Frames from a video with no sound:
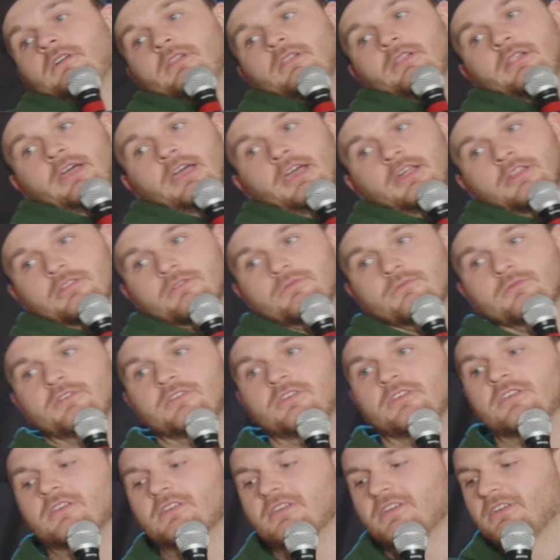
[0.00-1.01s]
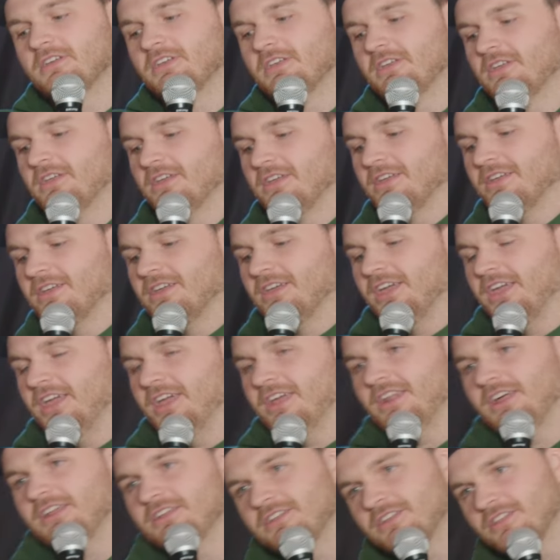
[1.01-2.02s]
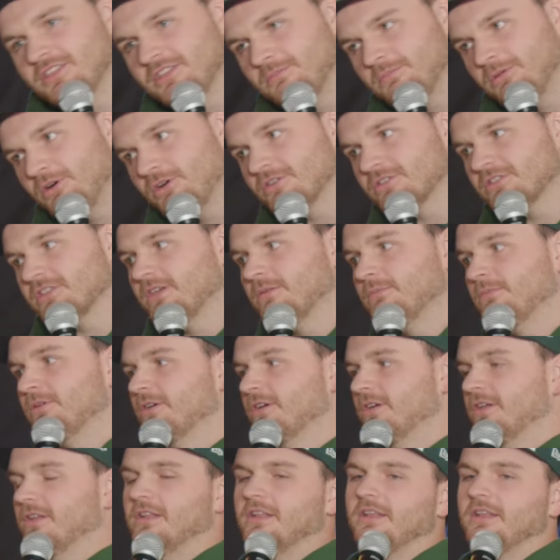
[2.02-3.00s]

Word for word: last week, and I did the birthday bit,